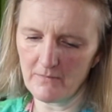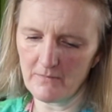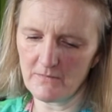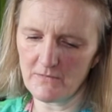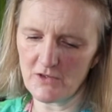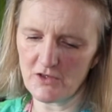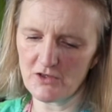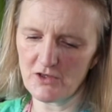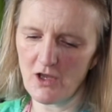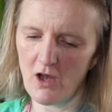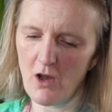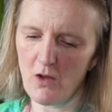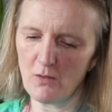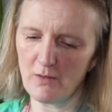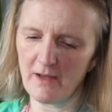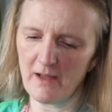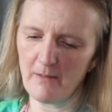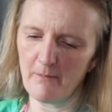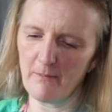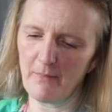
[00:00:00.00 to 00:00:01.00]
just to hold
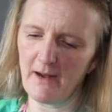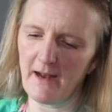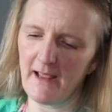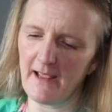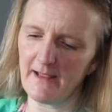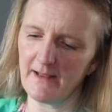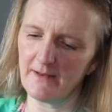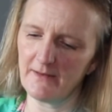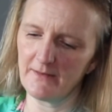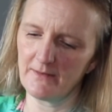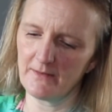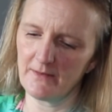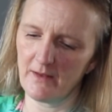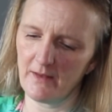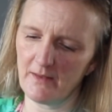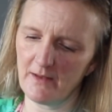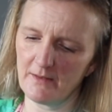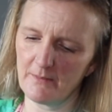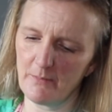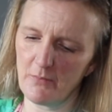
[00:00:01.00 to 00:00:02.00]
it in place at
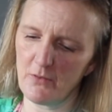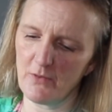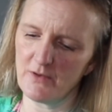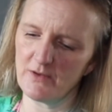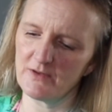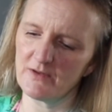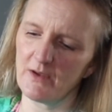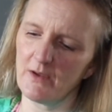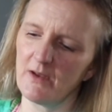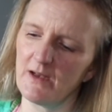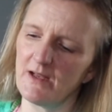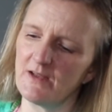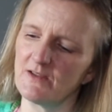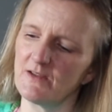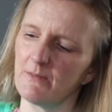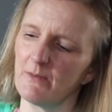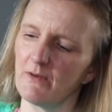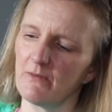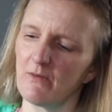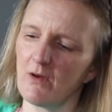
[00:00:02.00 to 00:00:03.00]
this point. So it needs
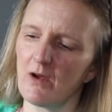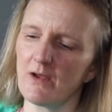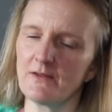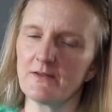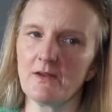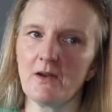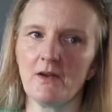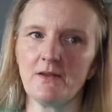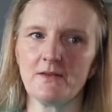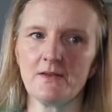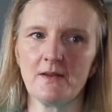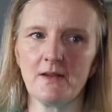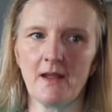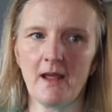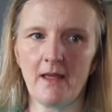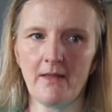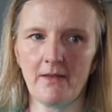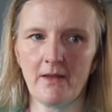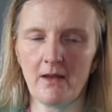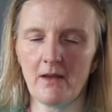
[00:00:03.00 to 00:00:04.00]
to be right sides
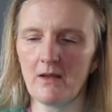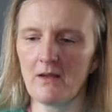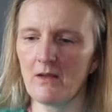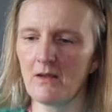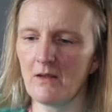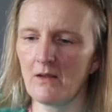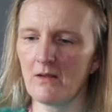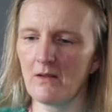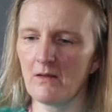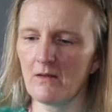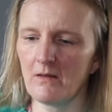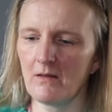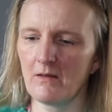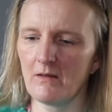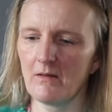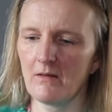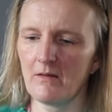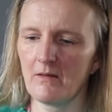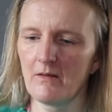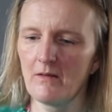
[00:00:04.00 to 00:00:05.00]
together
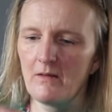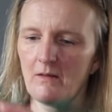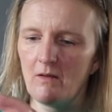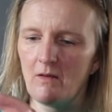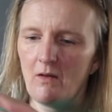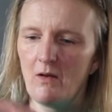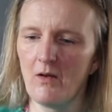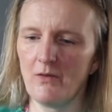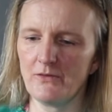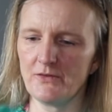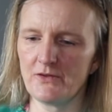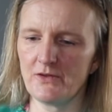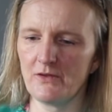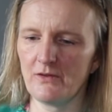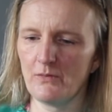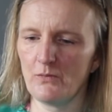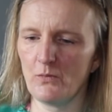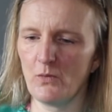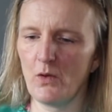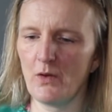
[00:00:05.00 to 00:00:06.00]

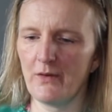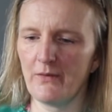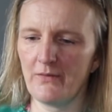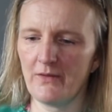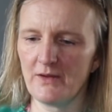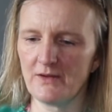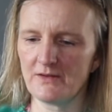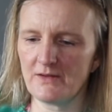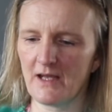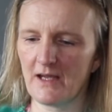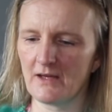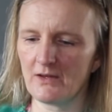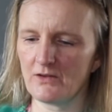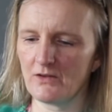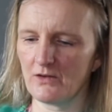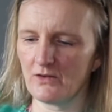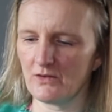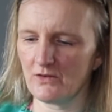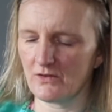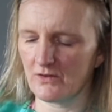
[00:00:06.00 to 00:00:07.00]
onto one of the
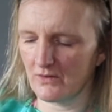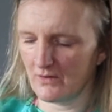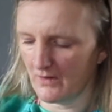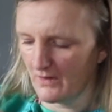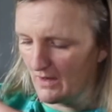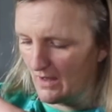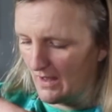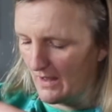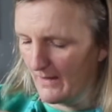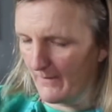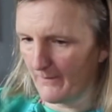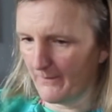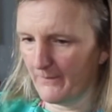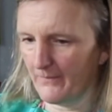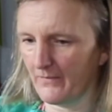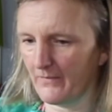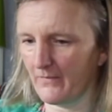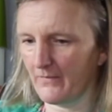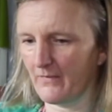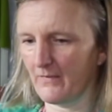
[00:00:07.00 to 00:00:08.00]
sections,
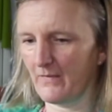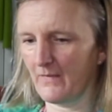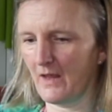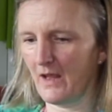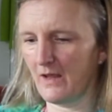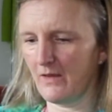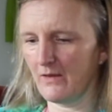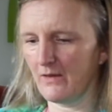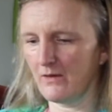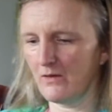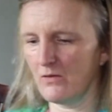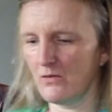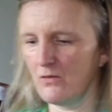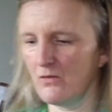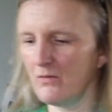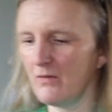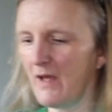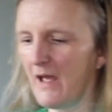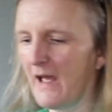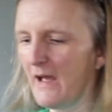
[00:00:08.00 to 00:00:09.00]
either
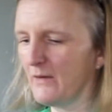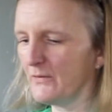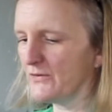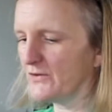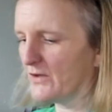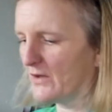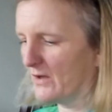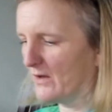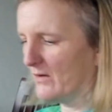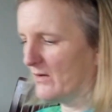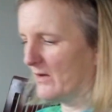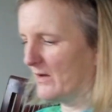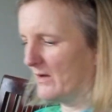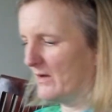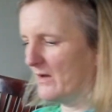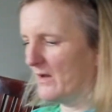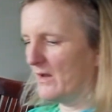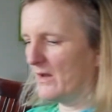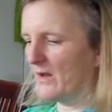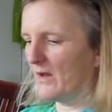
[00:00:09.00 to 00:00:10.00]
your outer,
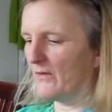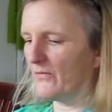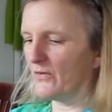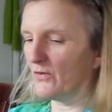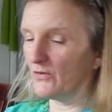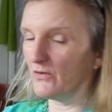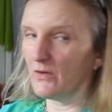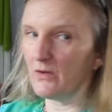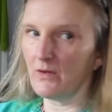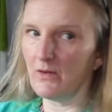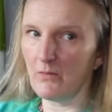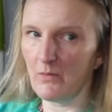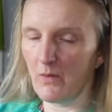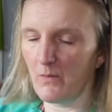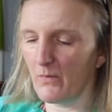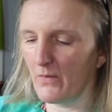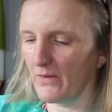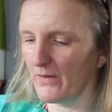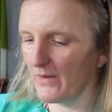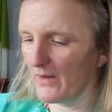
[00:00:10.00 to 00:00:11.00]
if you're doing the
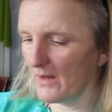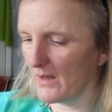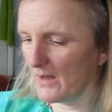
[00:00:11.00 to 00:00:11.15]
one with